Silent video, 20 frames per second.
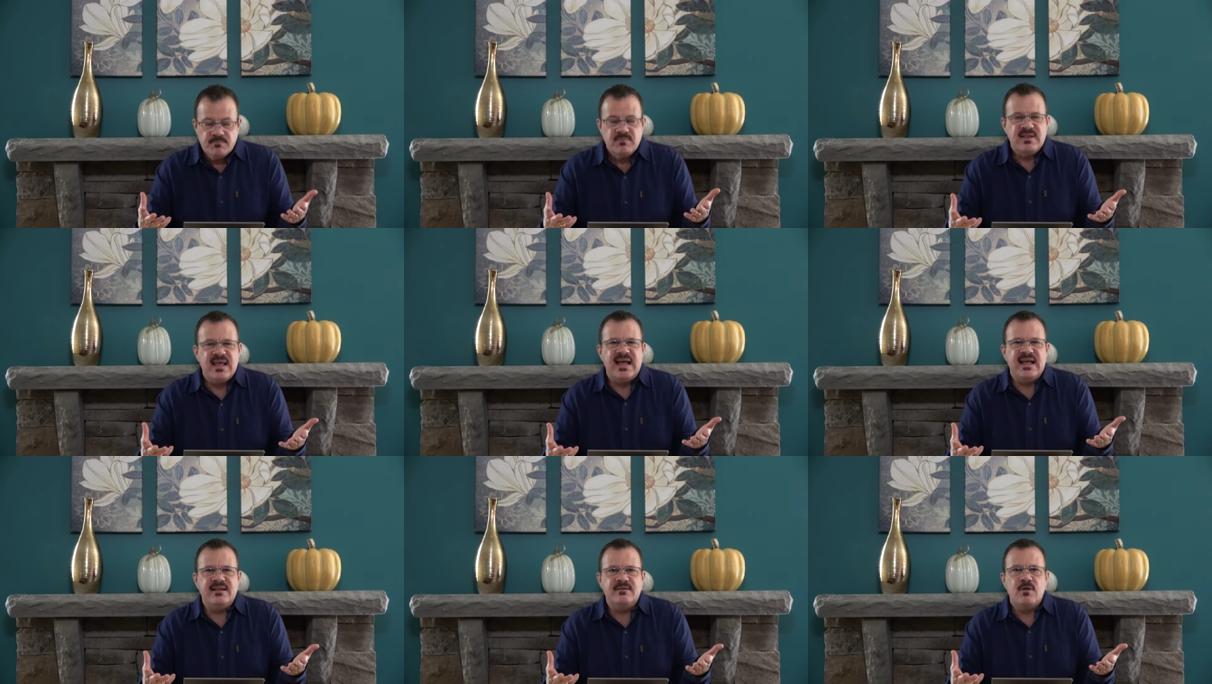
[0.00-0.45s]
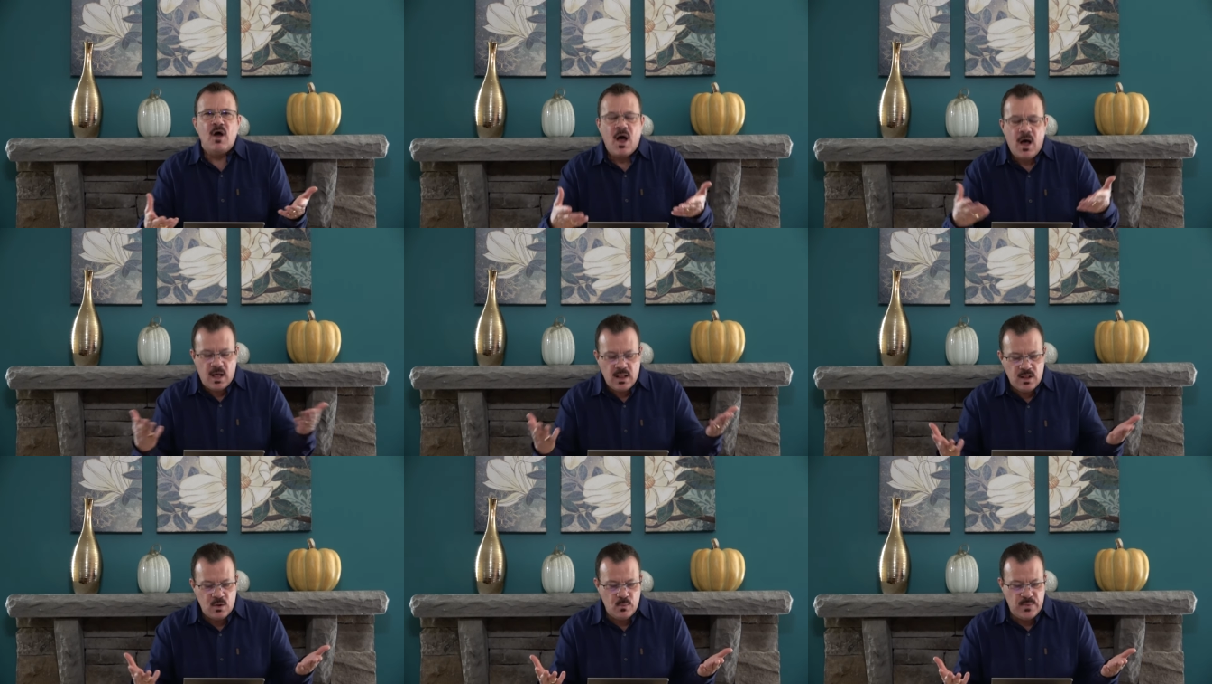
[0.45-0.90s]
that
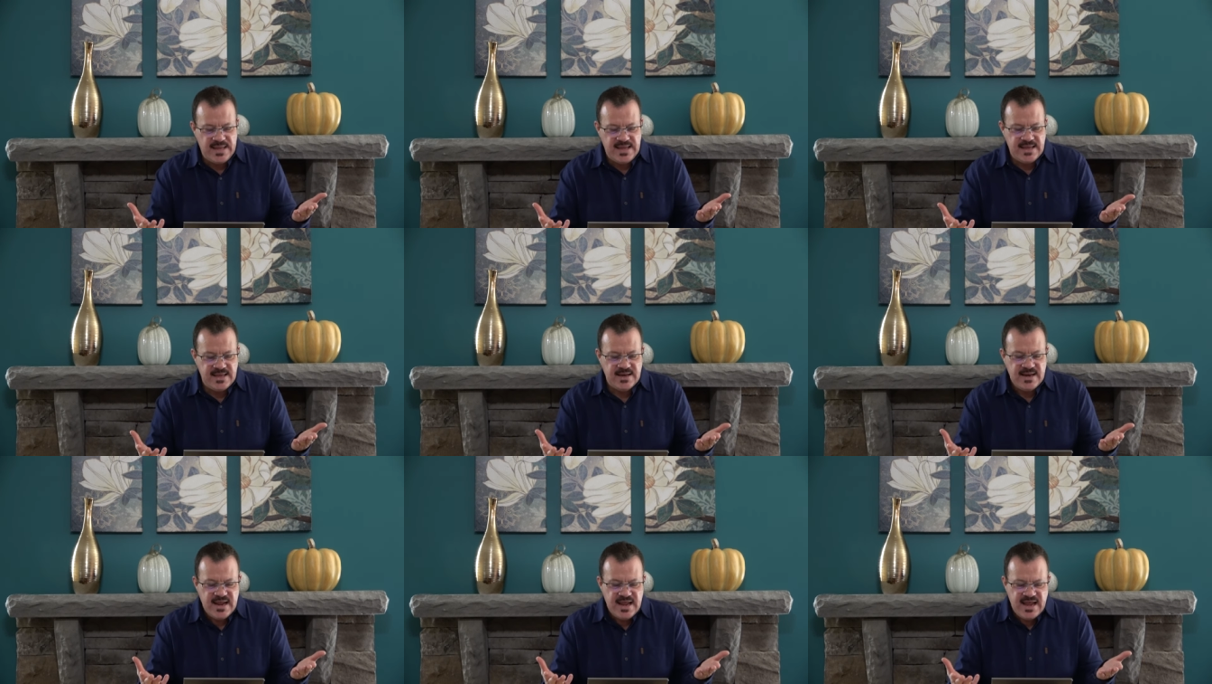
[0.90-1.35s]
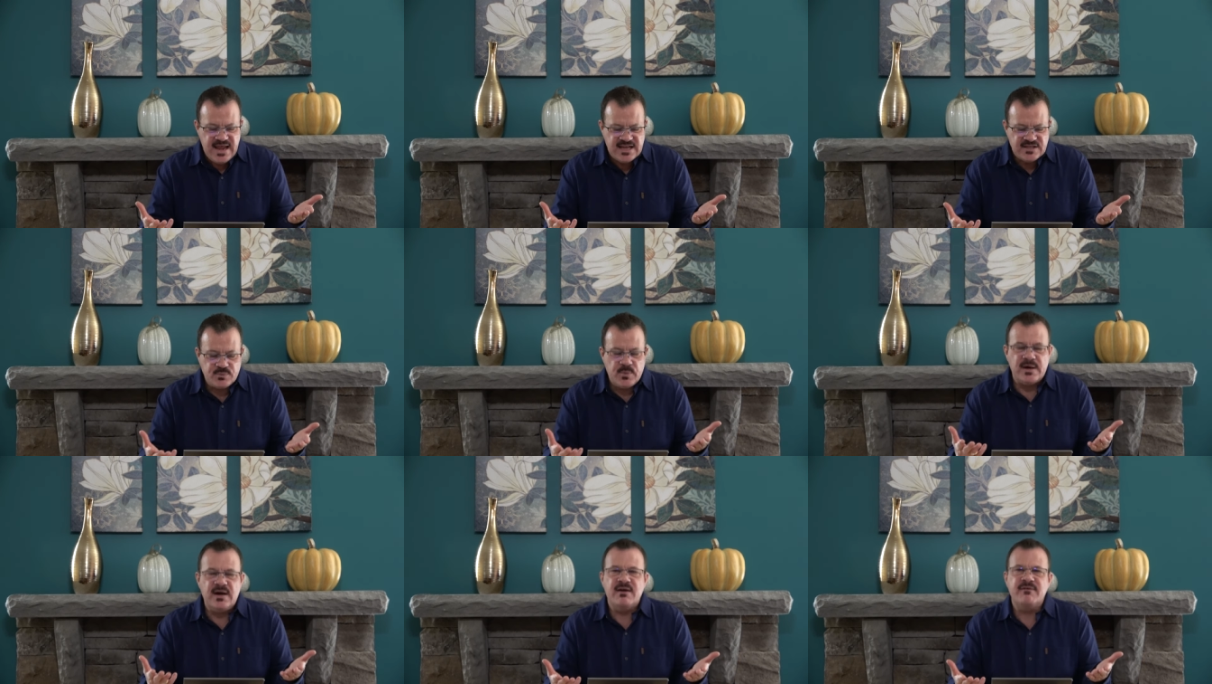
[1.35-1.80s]
Halloween
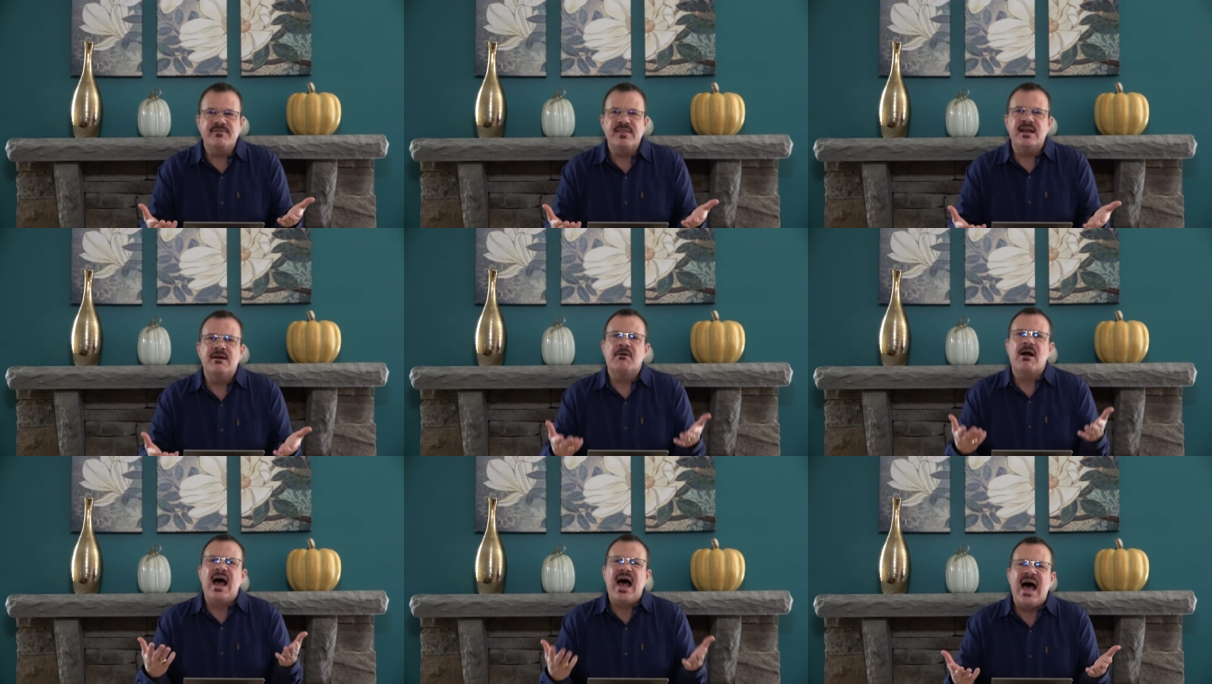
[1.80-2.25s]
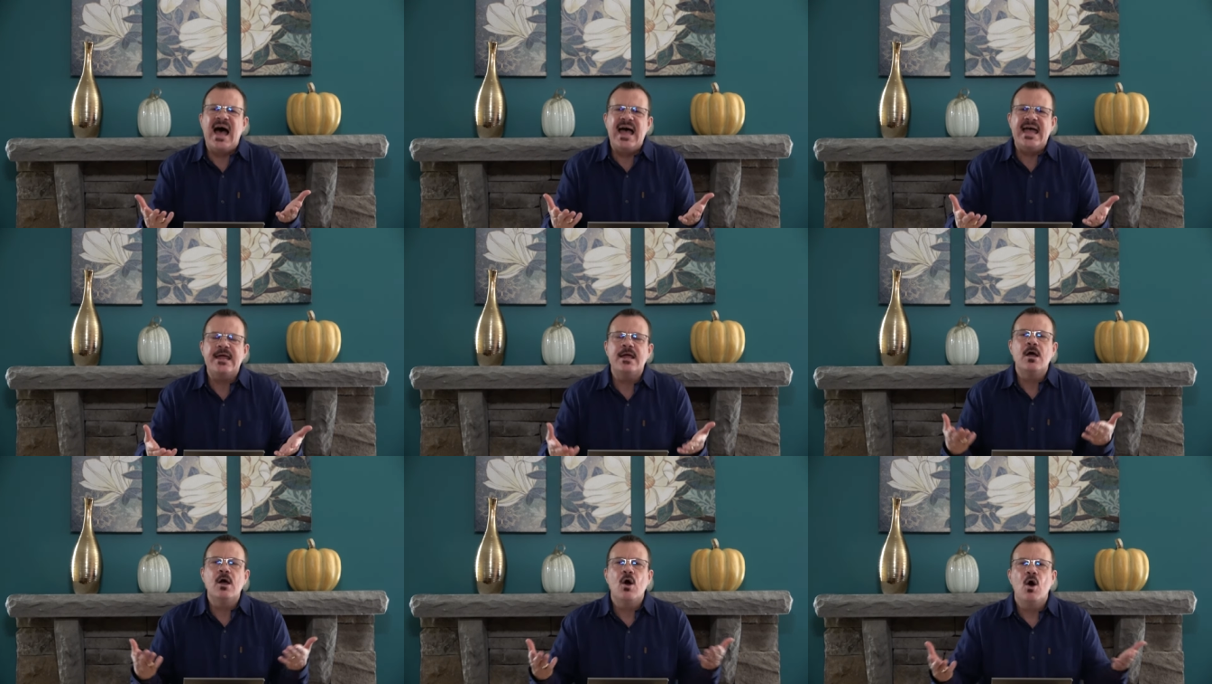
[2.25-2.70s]
is one of their
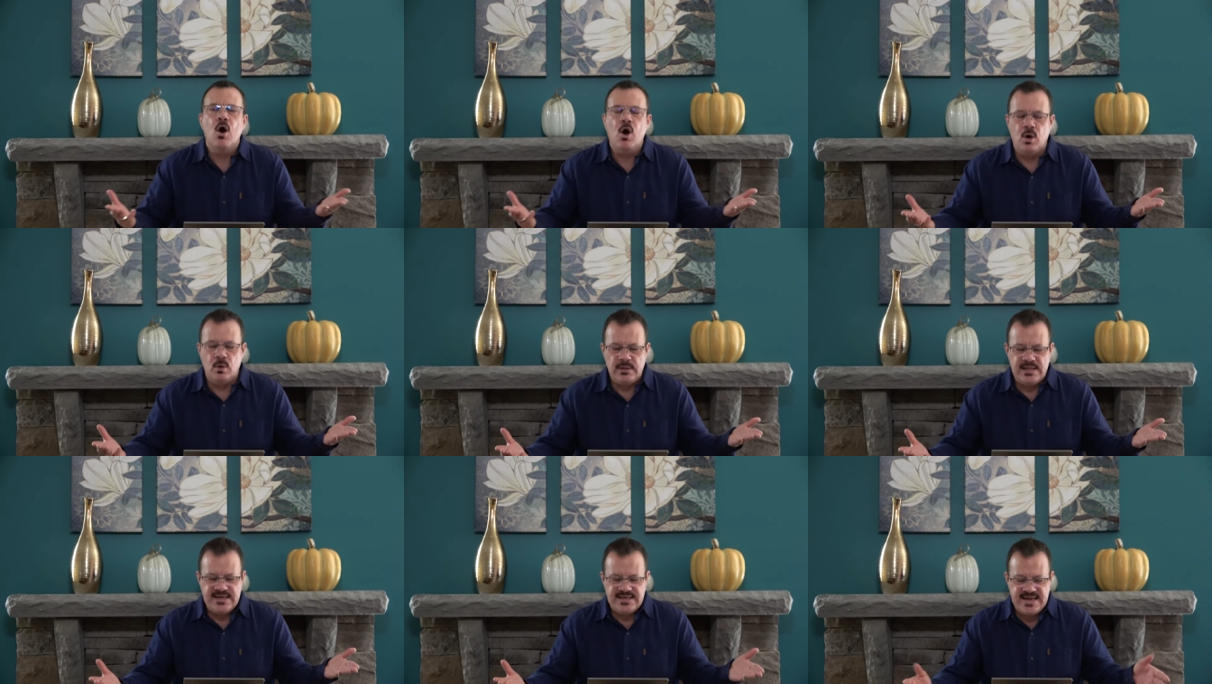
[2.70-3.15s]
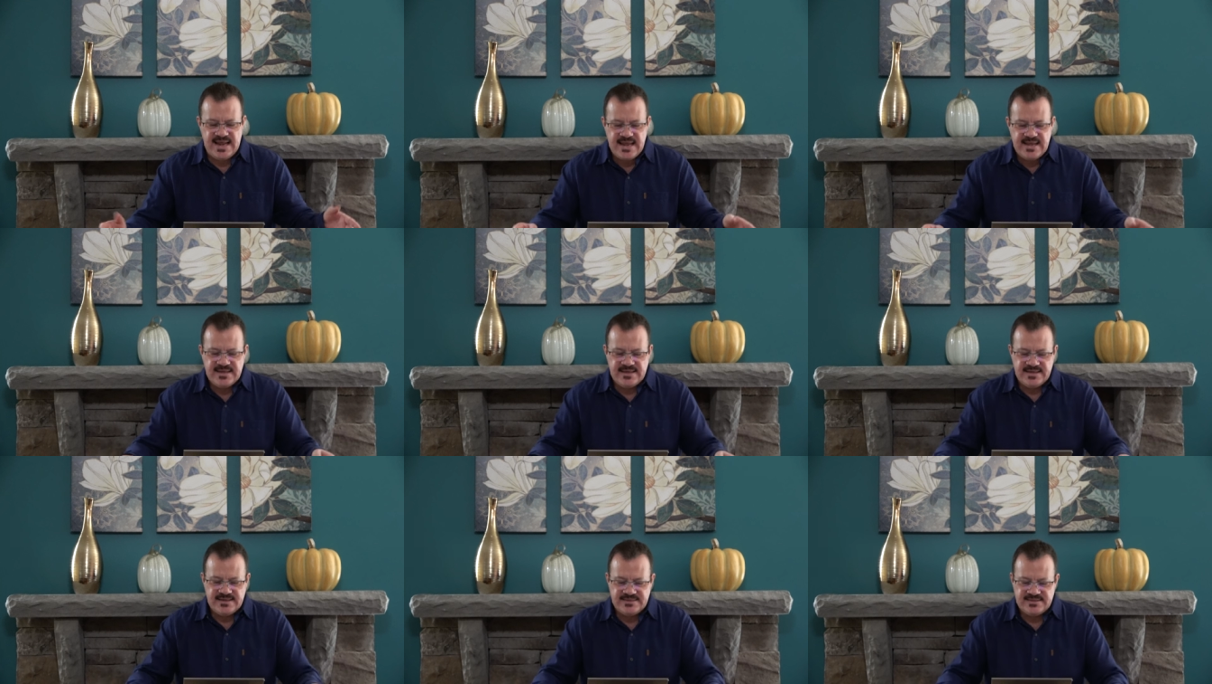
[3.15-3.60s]
high holy
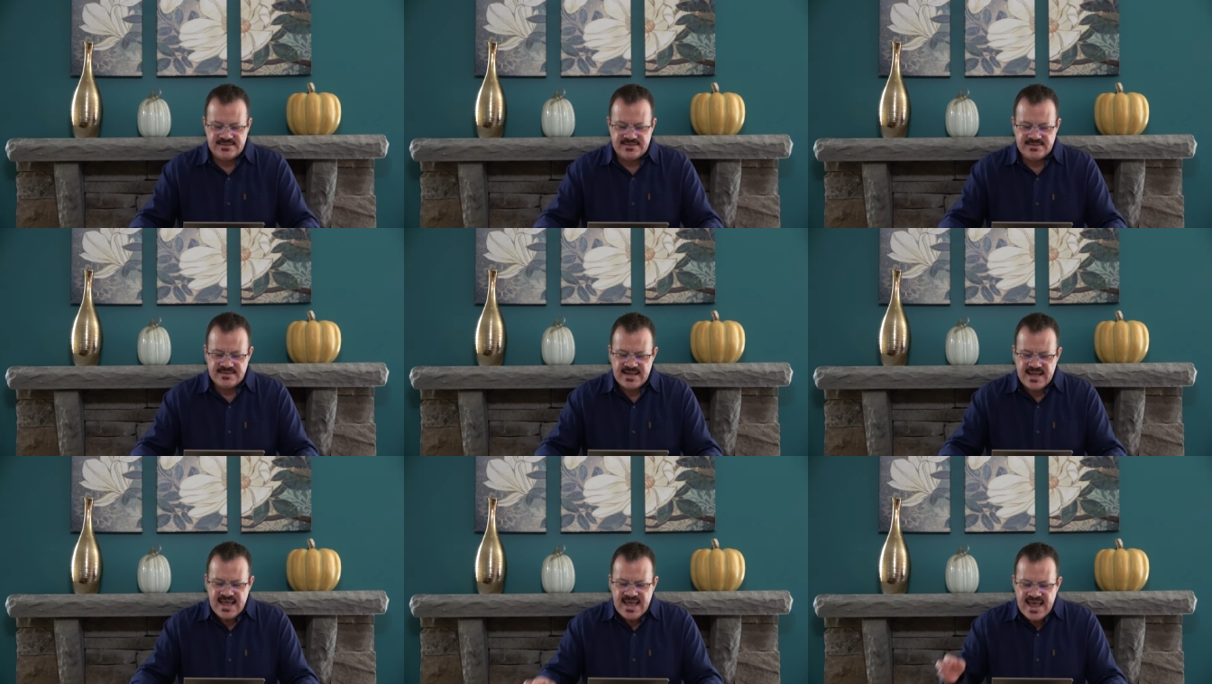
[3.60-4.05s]
days.